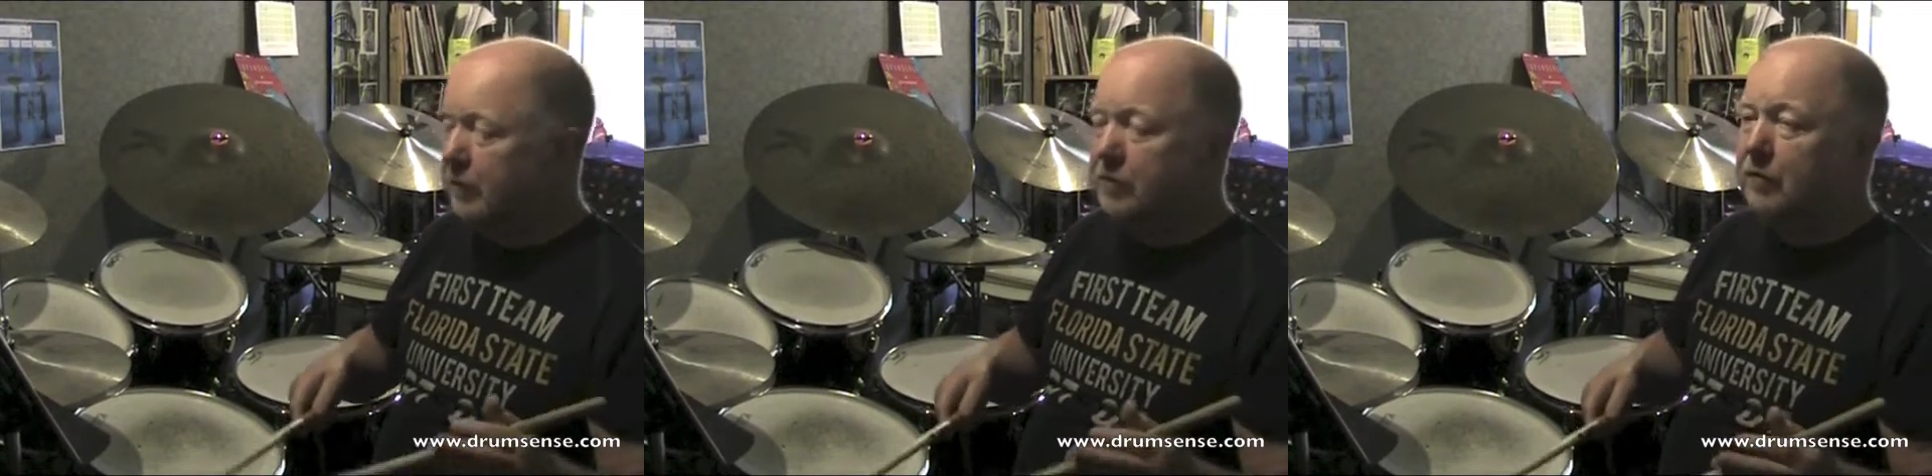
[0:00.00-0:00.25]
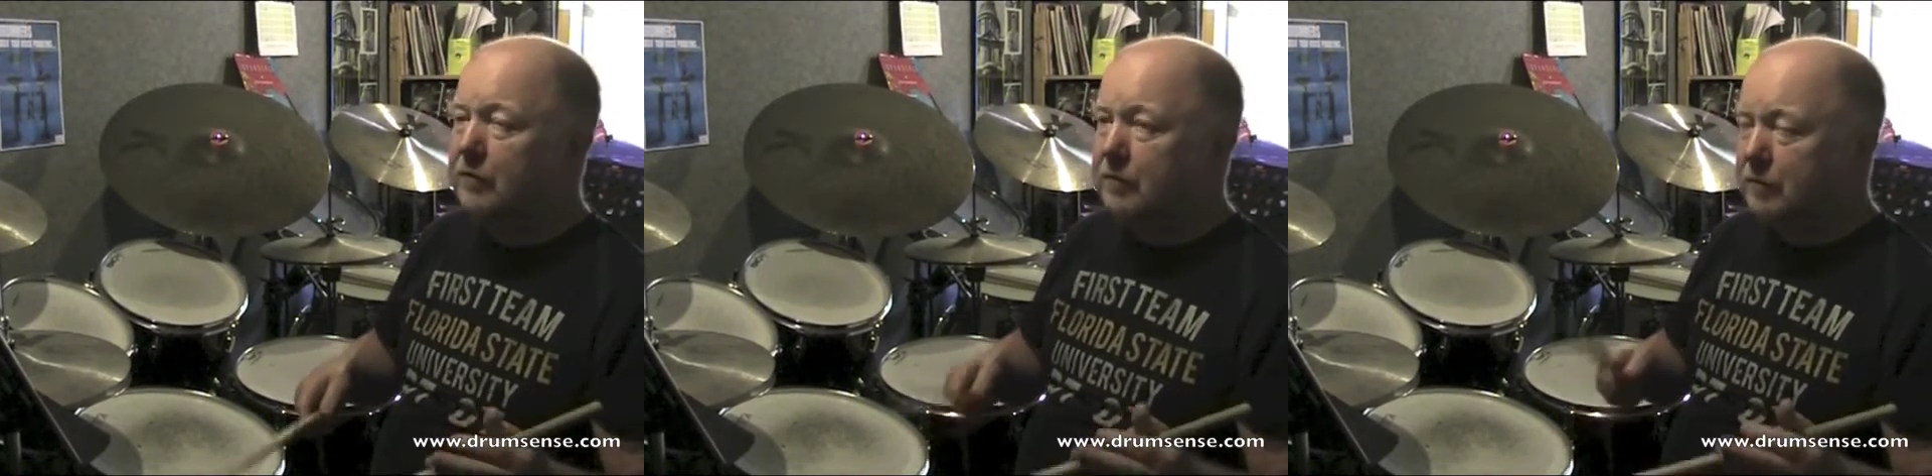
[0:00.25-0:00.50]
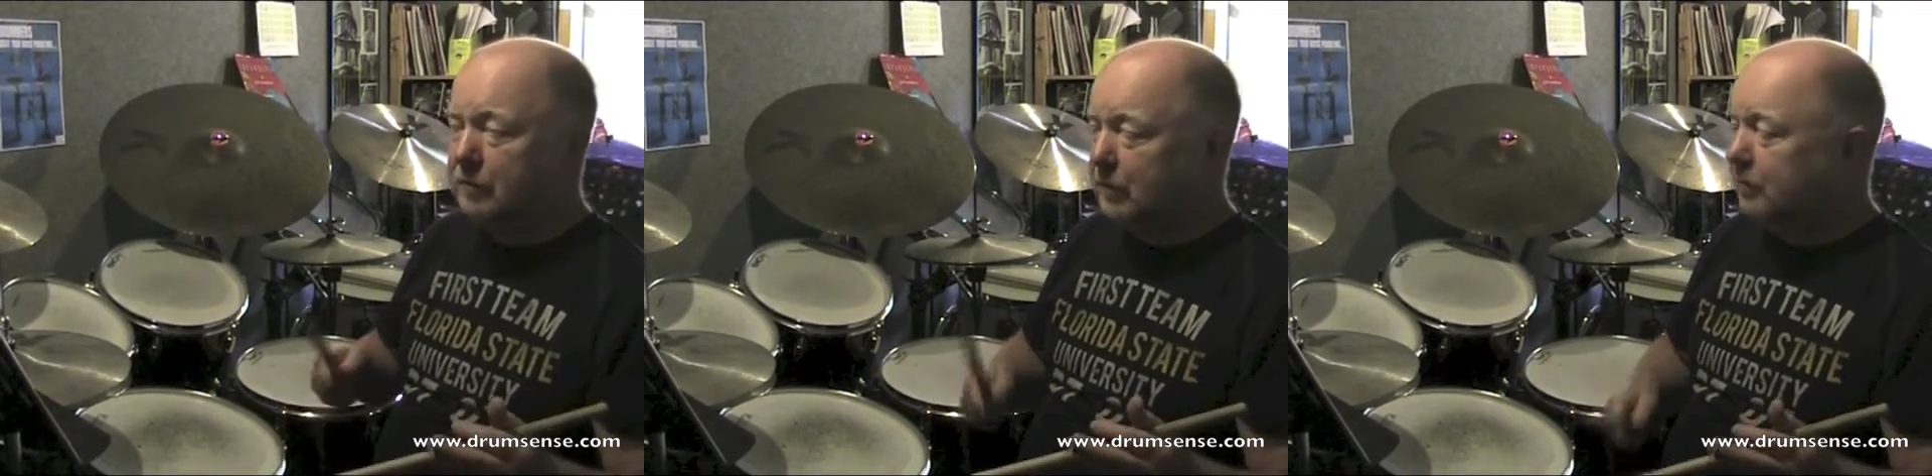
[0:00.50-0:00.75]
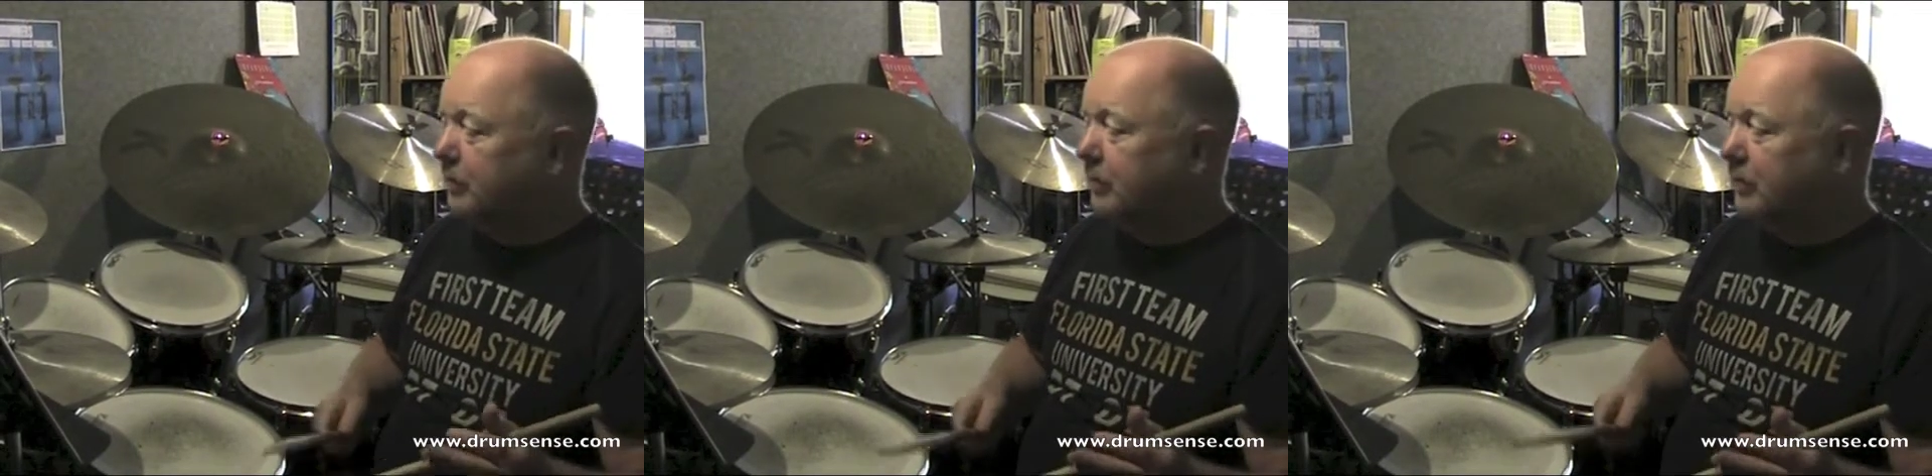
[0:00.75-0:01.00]
so
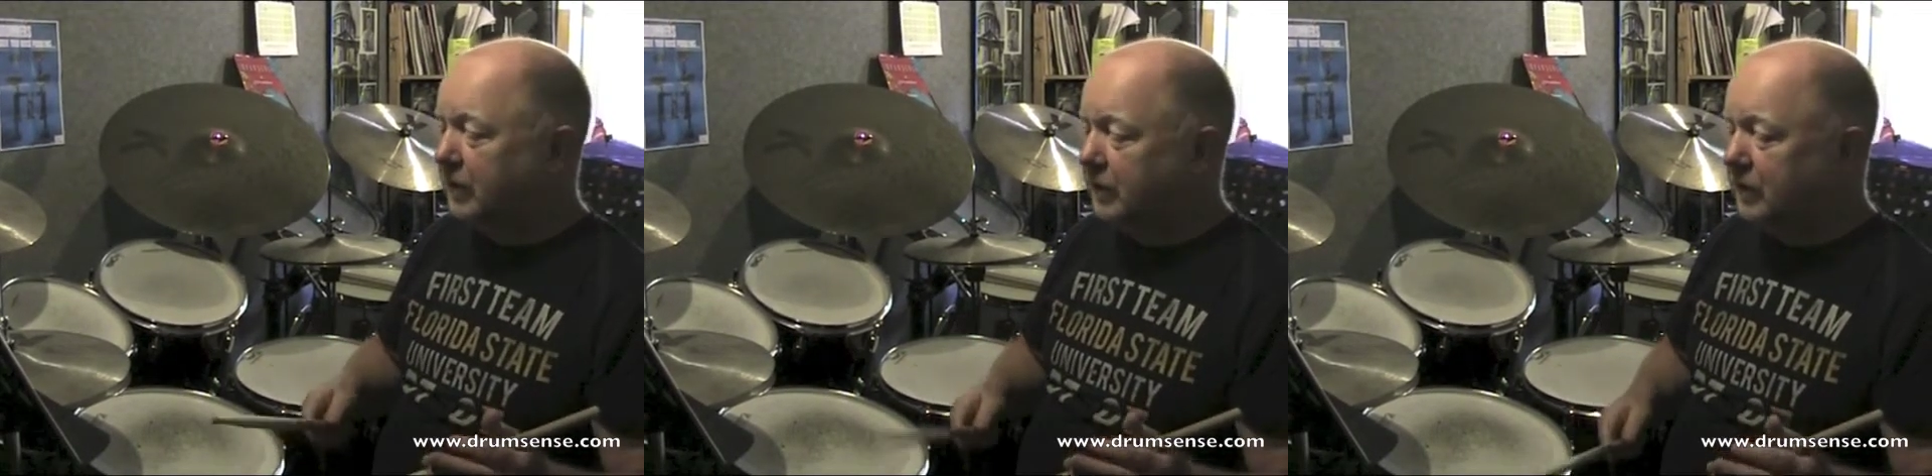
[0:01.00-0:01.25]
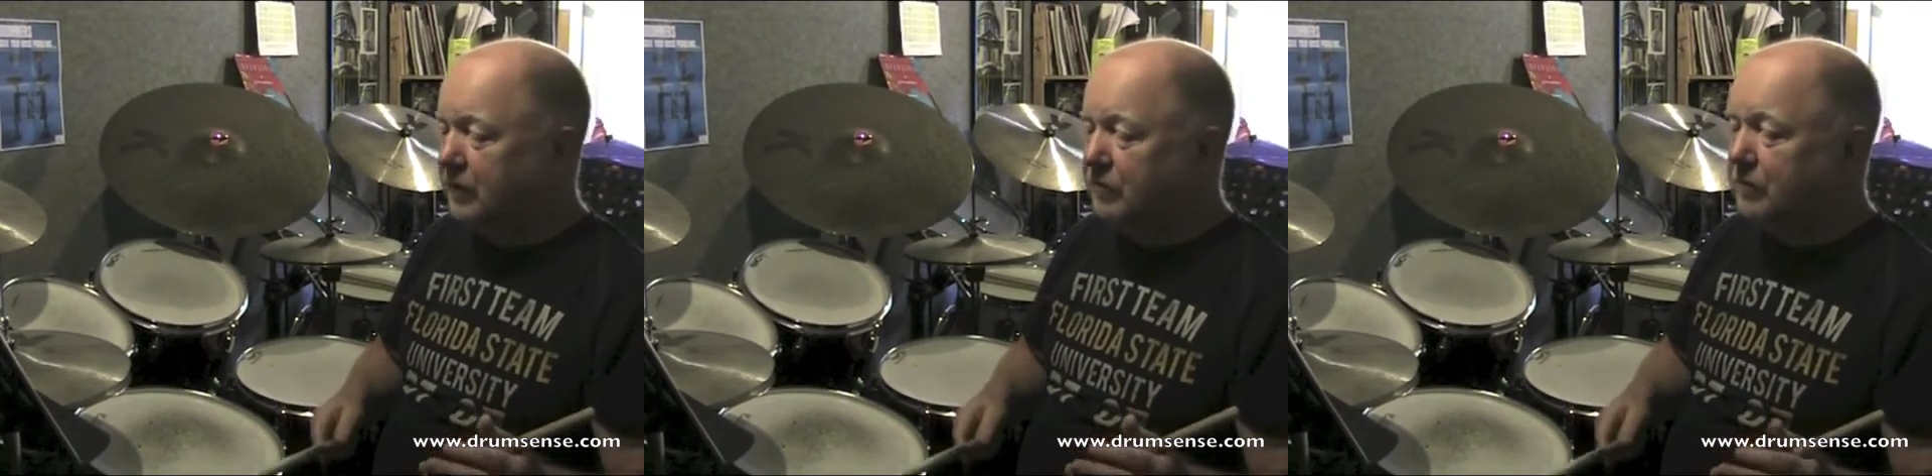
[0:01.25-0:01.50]
16th